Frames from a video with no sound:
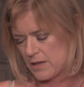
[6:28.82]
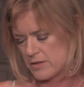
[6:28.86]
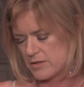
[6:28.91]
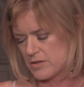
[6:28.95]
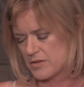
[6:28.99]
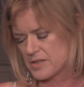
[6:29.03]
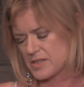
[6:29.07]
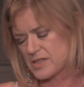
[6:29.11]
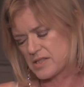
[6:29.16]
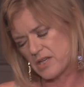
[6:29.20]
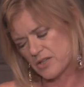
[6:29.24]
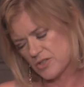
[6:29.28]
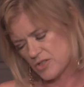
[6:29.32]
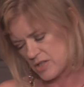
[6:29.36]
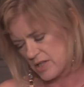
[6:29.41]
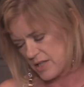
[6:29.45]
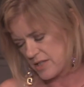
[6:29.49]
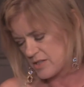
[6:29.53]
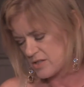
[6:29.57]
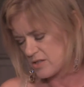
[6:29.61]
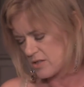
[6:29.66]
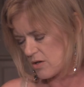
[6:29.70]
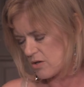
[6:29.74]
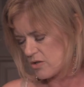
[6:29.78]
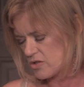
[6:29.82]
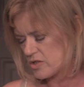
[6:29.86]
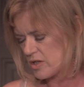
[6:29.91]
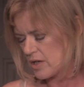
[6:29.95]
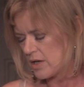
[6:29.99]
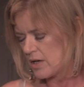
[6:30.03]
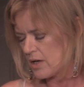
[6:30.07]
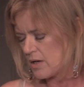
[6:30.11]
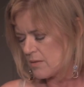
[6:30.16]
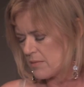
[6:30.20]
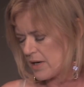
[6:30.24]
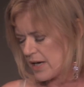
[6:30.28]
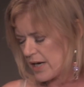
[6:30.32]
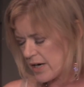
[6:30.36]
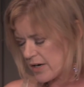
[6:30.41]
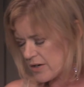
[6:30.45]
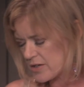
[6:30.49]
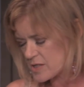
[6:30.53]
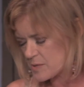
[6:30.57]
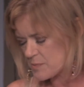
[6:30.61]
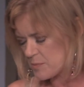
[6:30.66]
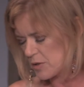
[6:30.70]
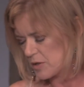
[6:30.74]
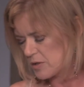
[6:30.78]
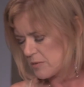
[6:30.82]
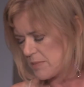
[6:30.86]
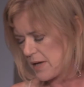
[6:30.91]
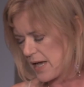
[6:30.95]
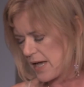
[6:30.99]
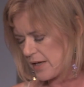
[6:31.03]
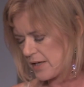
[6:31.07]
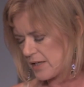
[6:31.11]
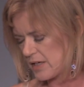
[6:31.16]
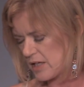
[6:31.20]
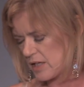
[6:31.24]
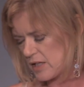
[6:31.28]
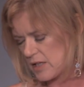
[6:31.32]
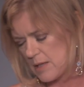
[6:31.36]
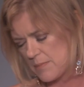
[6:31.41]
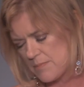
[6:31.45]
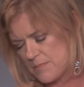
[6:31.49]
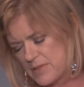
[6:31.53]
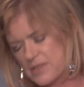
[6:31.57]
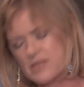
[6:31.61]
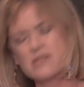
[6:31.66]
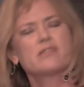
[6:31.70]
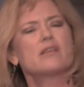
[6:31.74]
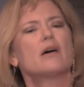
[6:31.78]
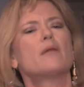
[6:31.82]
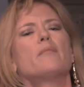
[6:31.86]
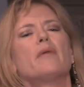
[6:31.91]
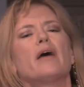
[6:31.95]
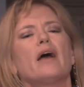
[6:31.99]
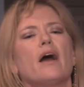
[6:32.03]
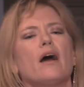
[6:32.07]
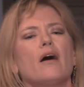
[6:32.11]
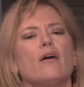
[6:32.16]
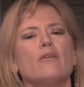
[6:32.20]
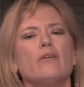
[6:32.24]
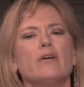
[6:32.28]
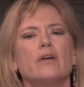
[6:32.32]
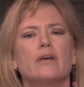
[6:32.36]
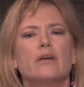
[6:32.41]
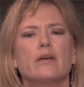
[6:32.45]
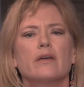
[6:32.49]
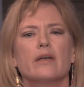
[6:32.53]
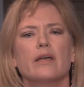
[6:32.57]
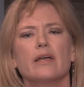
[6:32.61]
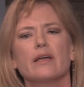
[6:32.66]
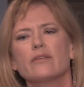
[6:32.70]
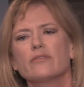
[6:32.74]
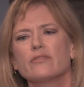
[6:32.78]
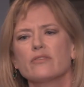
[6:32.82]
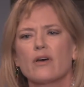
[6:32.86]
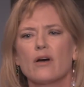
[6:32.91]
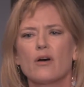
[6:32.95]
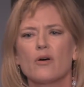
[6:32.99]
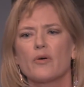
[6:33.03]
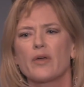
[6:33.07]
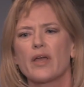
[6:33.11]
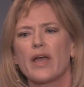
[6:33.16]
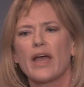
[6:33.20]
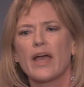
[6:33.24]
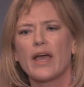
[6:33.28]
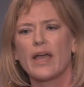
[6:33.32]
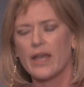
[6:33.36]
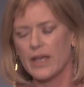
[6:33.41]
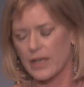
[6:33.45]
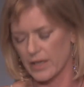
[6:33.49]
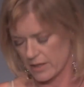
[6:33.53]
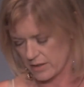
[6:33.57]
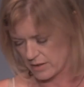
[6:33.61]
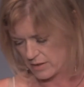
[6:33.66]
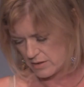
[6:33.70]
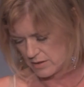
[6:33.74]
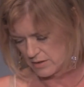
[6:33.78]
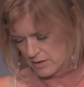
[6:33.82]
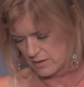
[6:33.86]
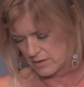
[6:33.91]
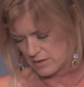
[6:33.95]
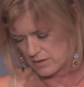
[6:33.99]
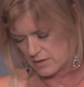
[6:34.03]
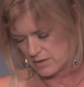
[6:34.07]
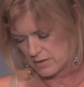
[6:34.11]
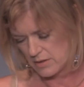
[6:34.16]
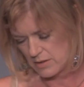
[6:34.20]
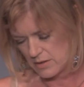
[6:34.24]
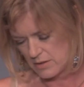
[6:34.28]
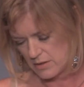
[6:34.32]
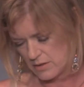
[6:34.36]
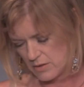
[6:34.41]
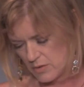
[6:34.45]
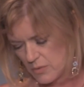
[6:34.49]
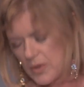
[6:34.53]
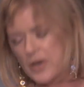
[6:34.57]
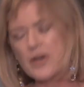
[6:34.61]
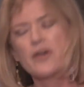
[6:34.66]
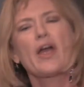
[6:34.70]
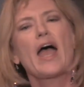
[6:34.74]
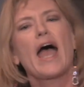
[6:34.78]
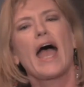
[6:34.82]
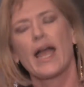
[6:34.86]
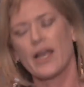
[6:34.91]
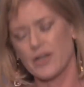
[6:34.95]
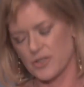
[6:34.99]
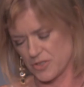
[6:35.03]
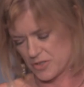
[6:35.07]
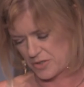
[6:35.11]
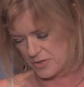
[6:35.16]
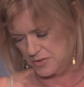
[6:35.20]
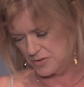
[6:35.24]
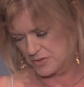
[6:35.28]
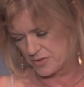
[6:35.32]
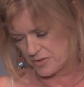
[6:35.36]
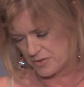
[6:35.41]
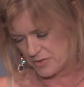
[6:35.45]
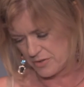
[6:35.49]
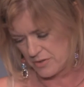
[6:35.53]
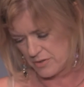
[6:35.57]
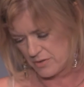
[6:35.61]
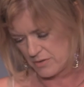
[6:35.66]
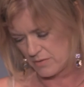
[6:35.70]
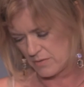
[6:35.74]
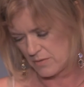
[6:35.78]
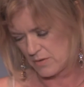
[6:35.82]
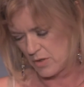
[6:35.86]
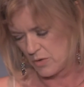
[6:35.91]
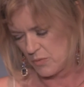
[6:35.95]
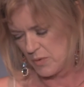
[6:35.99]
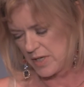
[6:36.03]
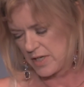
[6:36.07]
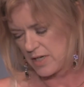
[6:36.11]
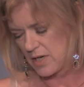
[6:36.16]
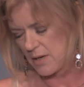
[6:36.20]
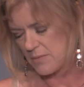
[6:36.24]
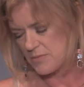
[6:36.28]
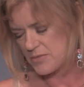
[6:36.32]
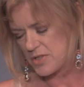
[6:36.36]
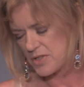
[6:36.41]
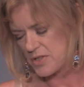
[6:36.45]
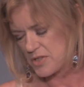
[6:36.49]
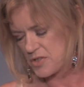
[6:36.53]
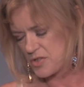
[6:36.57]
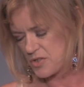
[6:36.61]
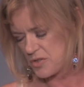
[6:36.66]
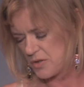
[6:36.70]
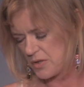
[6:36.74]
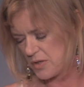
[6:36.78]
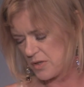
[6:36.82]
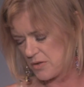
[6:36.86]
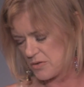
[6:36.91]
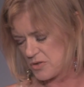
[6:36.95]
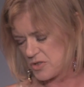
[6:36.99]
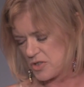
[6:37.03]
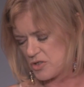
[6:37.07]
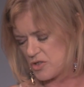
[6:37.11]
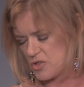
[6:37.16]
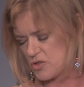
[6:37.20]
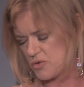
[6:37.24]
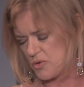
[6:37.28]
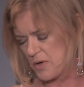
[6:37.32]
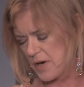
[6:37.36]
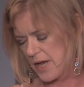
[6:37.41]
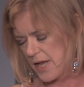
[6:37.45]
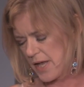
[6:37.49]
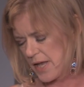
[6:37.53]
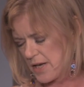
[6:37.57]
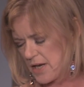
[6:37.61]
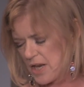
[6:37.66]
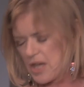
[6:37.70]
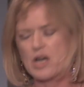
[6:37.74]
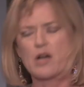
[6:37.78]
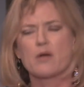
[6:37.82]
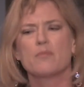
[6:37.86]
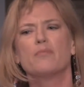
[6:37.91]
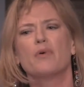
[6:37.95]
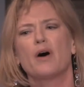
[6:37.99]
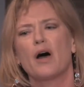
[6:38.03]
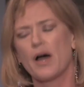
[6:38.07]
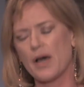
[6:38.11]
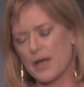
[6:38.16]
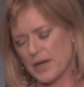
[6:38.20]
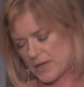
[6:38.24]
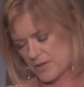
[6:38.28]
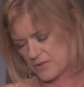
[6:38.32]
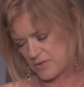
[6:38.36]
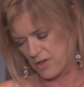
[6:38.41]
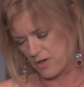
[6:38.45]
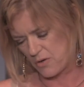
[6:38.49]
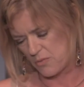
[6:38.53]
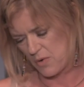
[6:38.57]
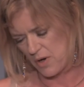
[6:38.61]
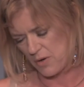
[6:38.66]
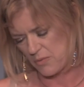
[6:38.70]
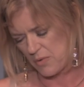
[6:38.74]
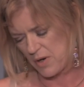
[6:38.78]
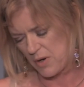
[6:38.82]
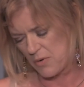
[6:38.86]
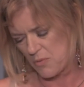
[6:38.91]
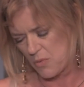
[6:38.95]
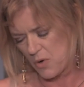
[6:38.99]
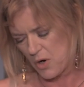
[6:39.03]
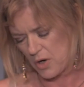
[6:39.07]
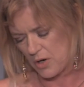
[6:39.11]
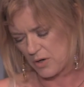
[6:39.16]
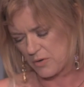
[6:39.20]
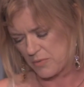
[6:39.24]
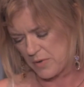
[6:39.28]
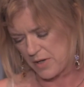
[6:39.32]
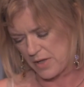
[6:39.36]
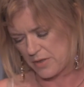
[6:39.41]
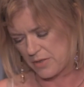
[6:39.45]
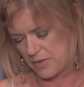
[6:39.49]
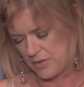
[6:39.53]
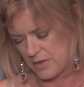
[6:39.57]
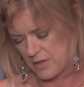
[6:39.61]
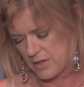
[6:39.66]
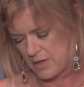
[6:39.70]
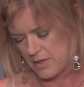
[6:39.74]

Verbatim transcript: Though essentially soaked, my hair is pulled back in a clip, and somehow it's okay. We're actors. We come to the studio to train, and our bodies are what we work with.